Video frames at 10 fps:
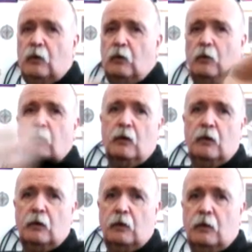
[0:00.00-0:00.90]

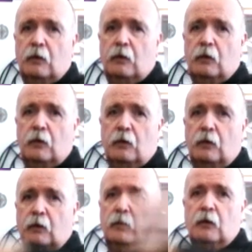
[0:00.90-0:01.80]
No one is speaking in this clip.